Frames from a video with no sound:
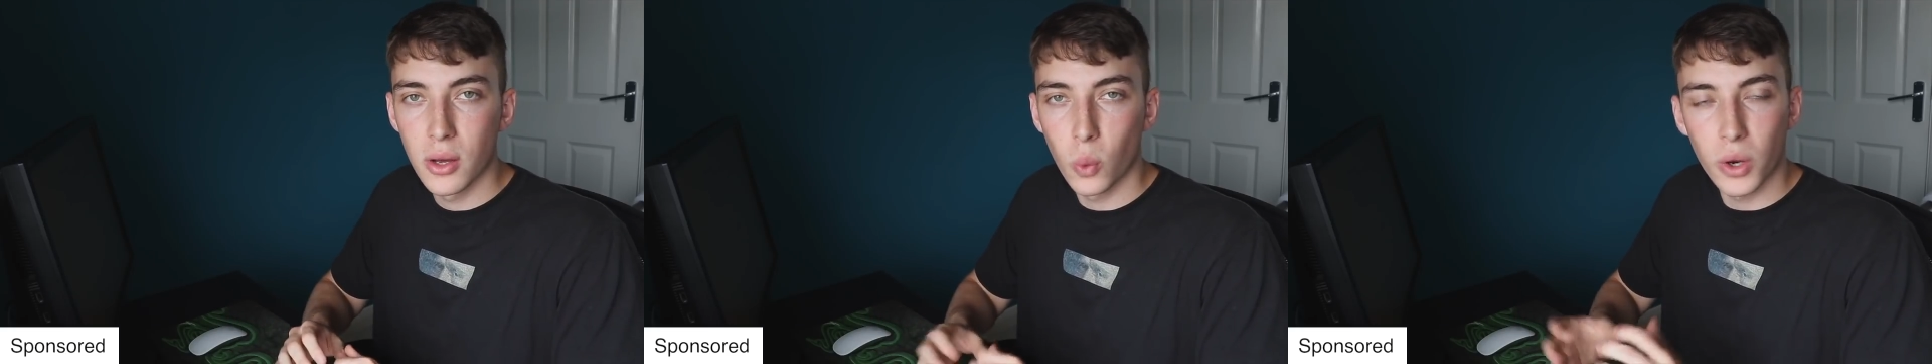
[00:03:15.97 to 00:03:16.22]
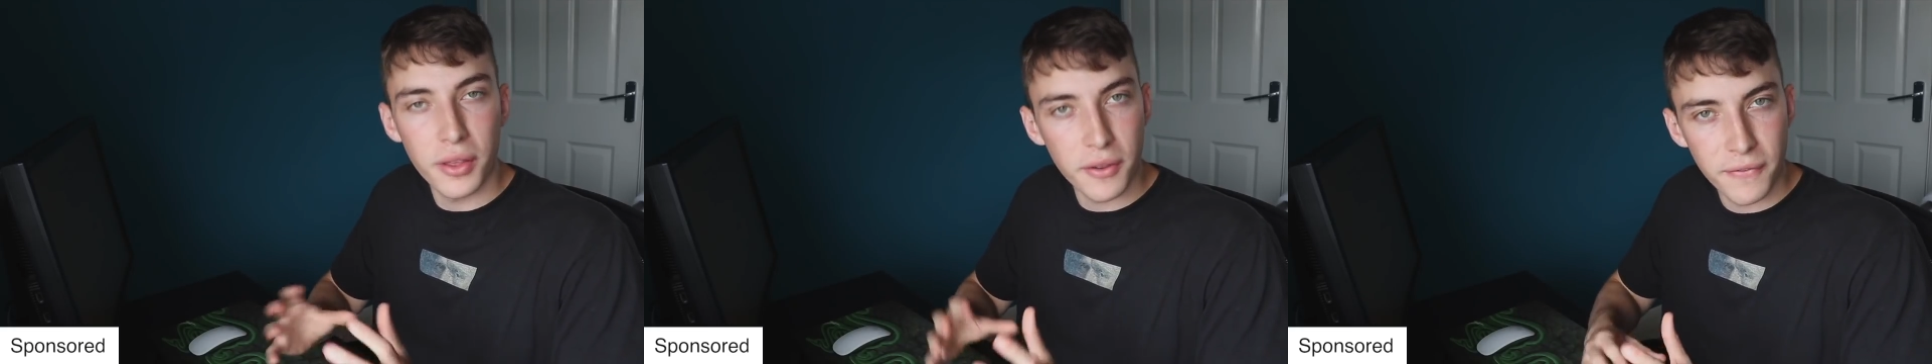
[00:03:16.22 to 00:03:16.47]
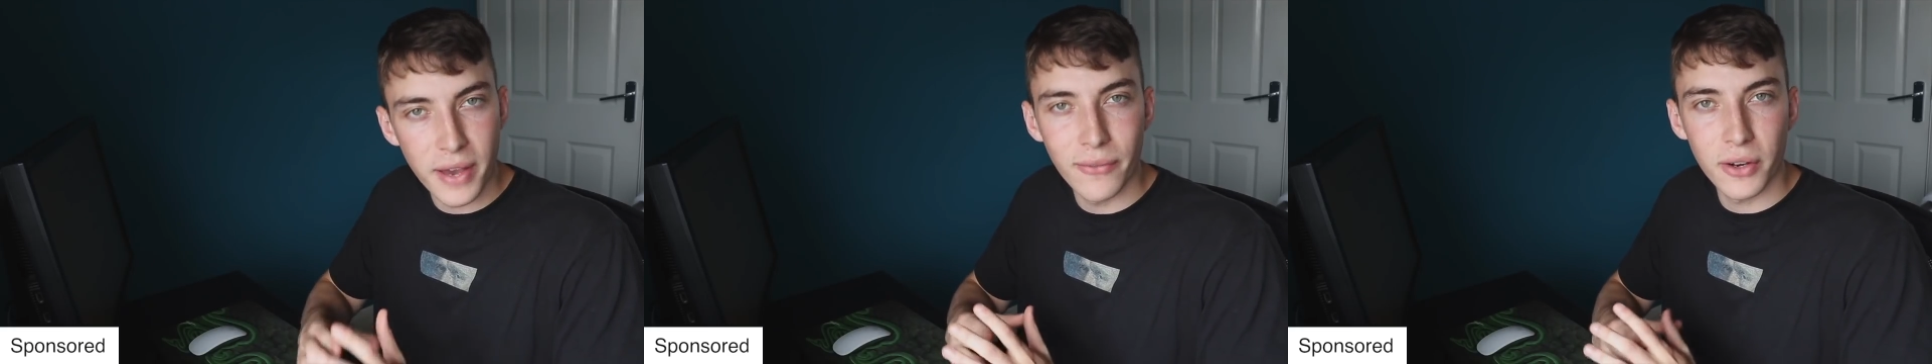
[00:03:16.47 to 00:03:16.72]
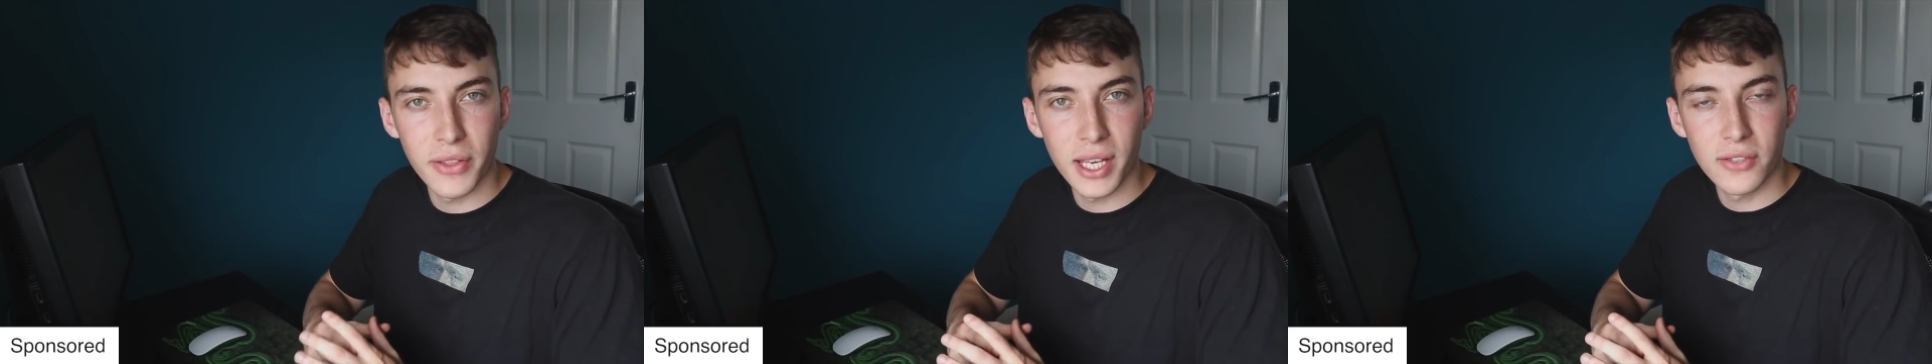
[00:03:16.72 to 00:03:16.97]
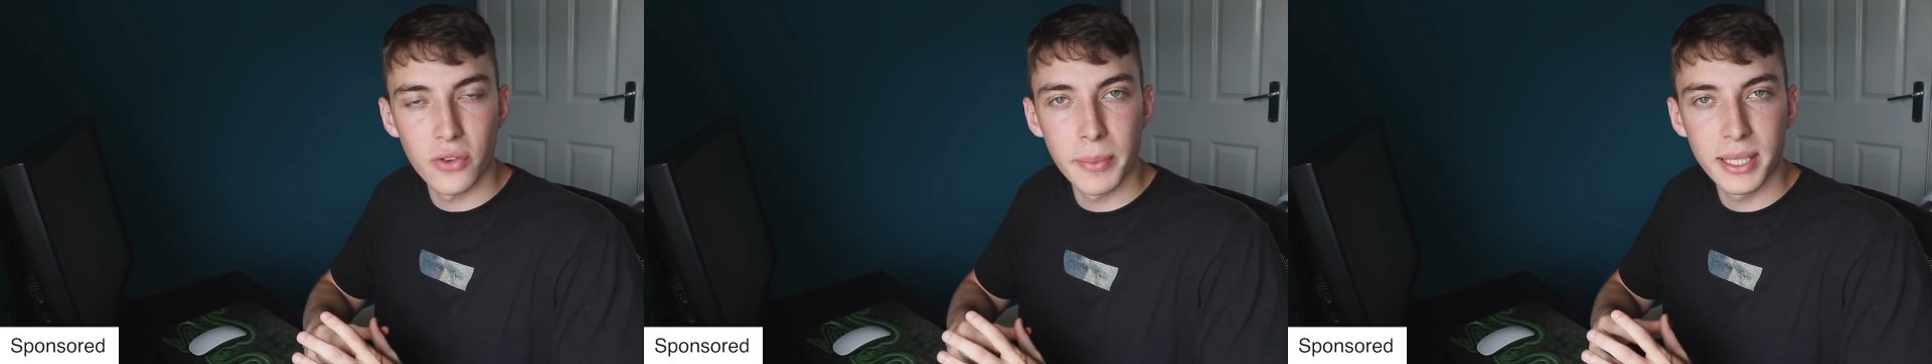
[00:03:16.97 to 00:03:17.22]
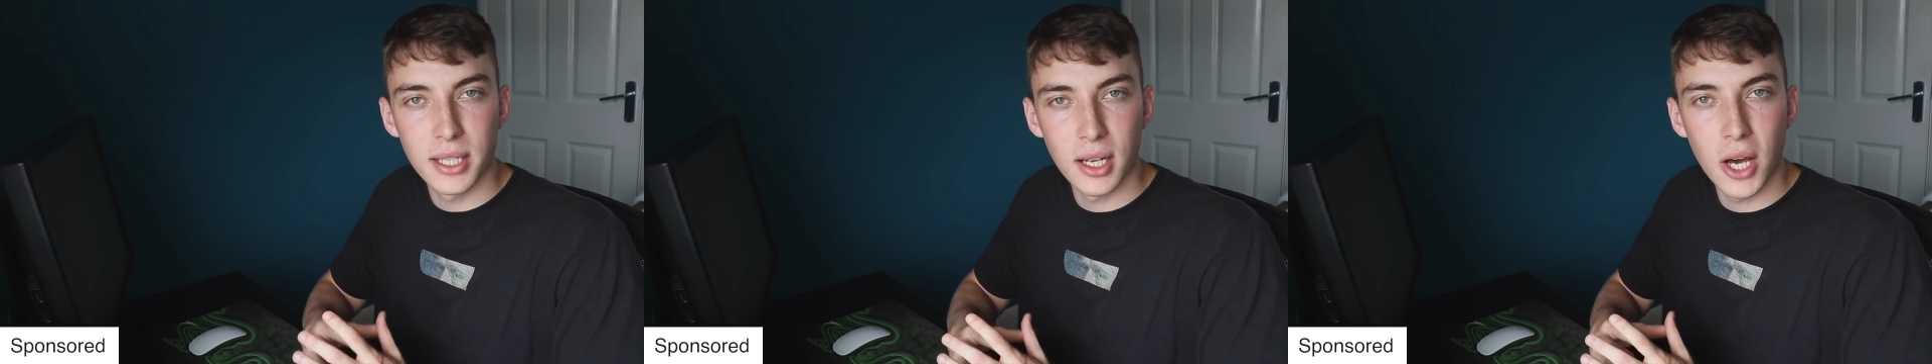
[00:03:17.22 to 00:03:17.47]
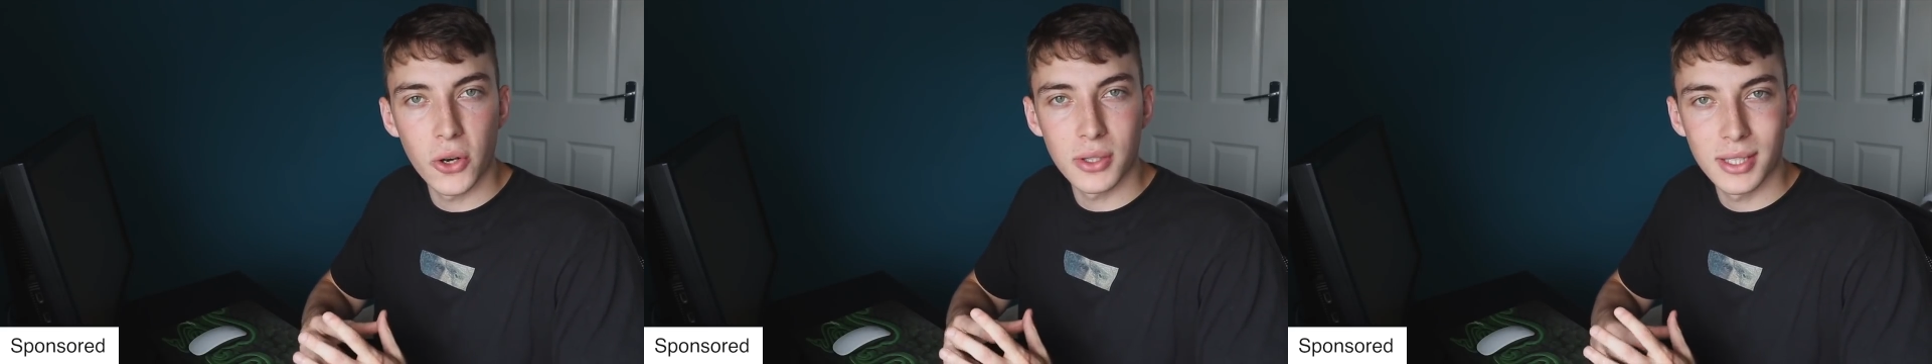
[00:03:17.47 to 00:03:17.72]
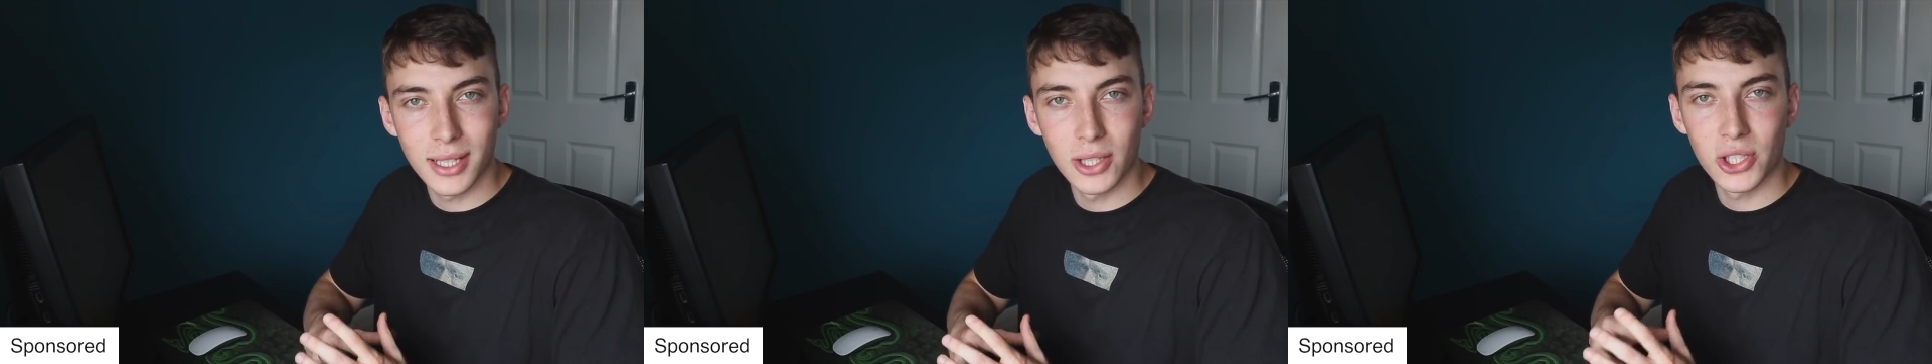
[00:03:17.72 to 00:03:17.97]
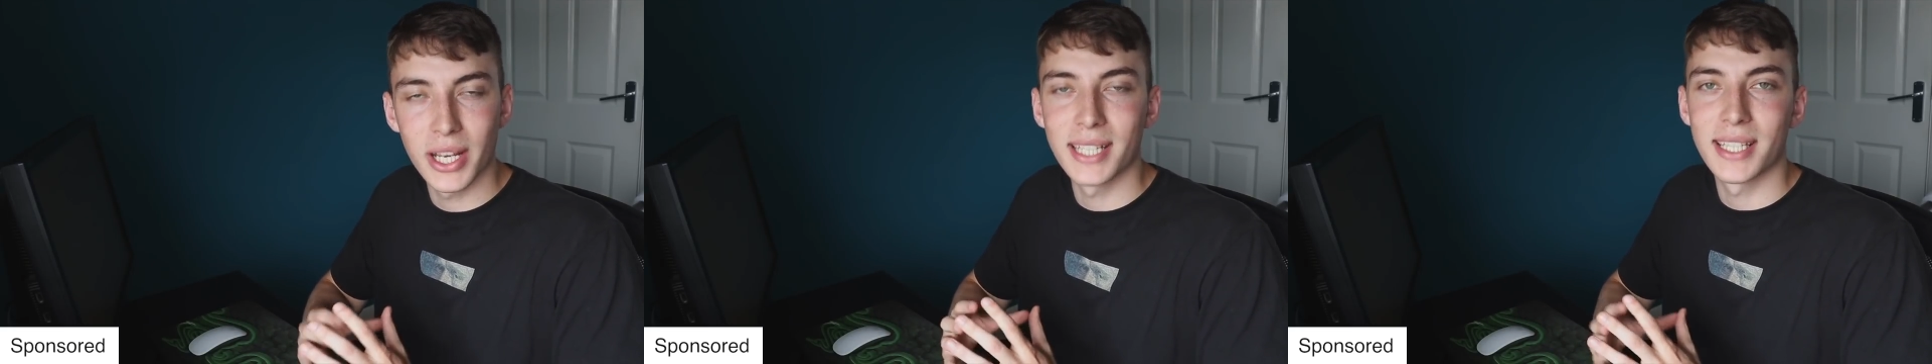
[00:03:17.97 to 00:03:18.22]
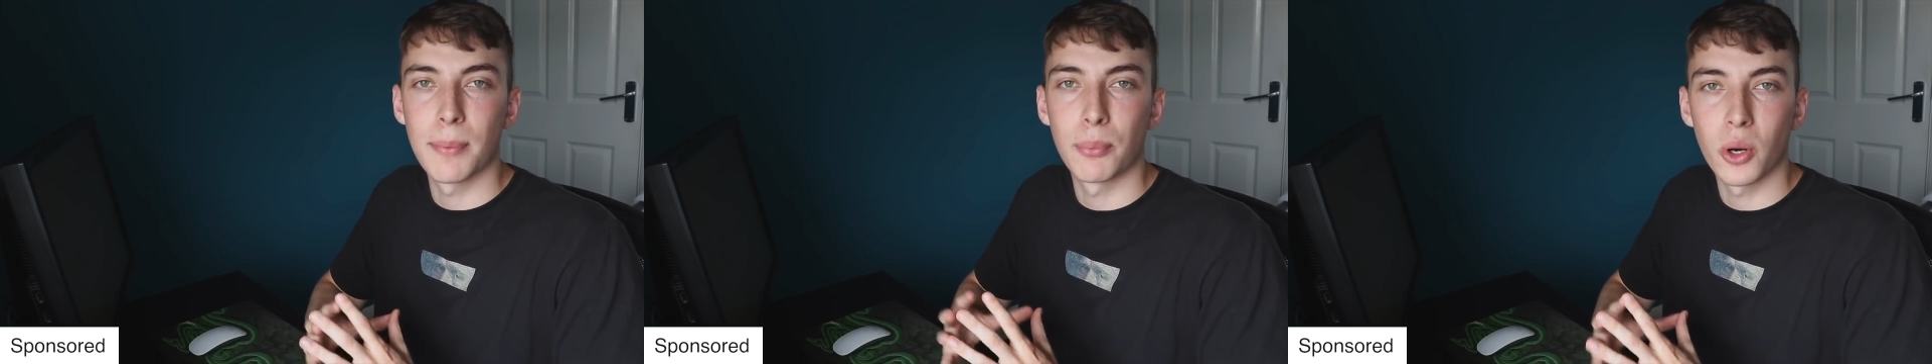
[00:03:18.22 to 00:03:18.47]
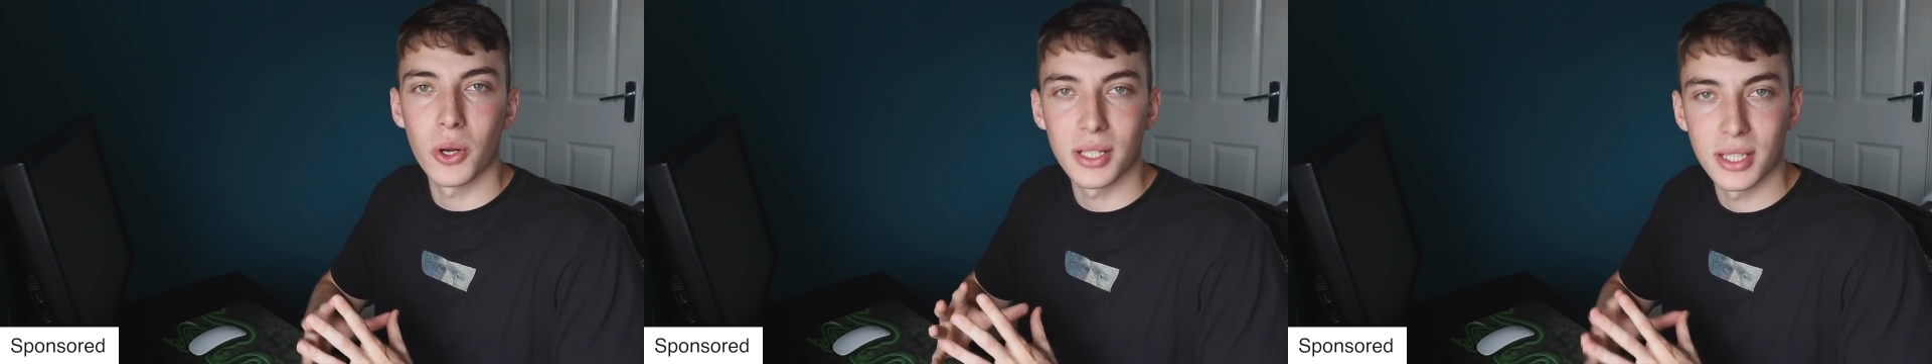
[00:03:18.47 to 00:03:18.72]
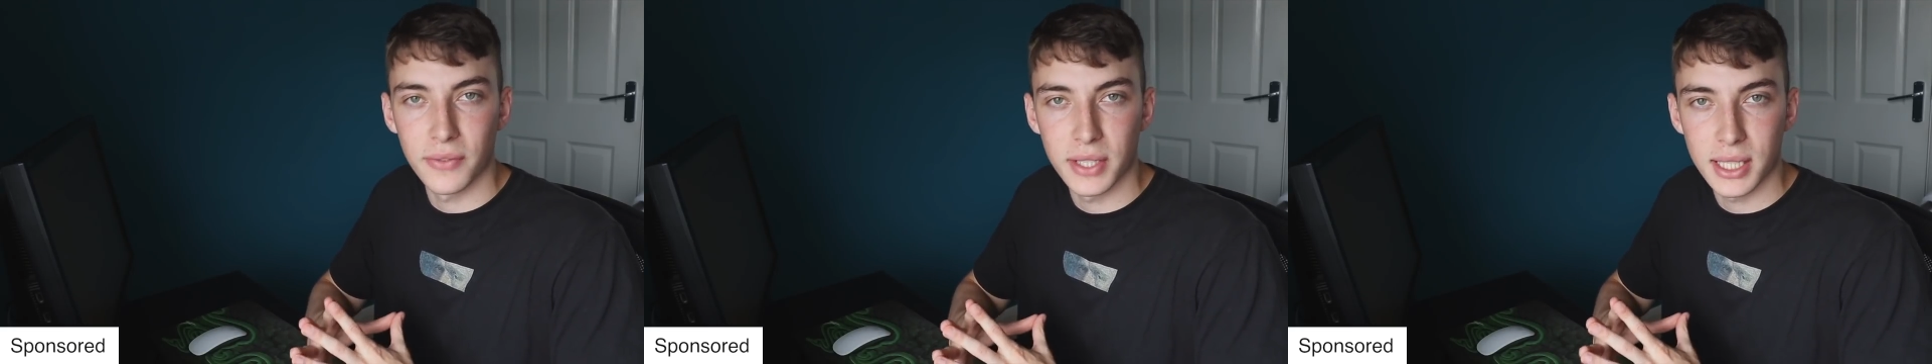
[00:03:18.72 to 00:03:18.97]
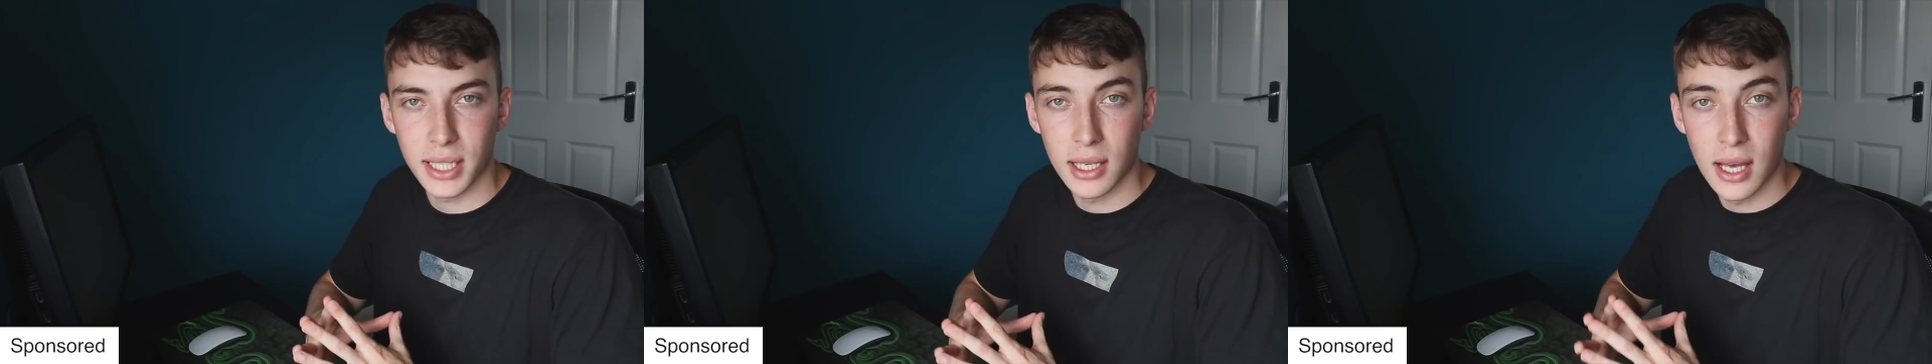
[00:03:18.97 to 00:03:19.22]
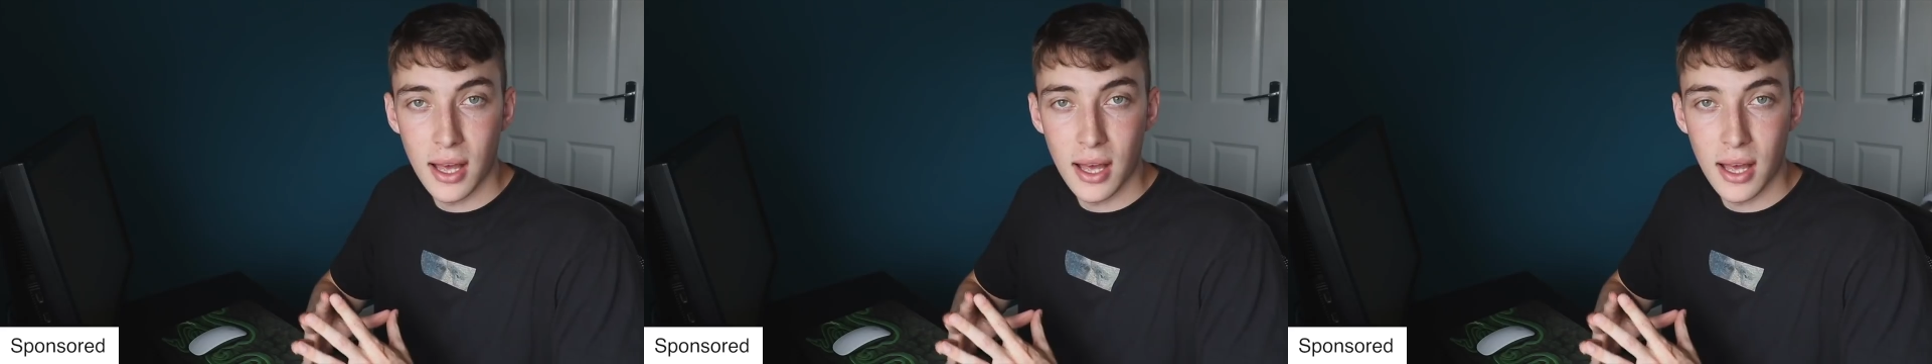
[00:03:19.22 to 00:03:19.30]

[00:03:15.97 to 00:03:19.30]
One of the favorite things for me to learn on Skillshare is their productivity.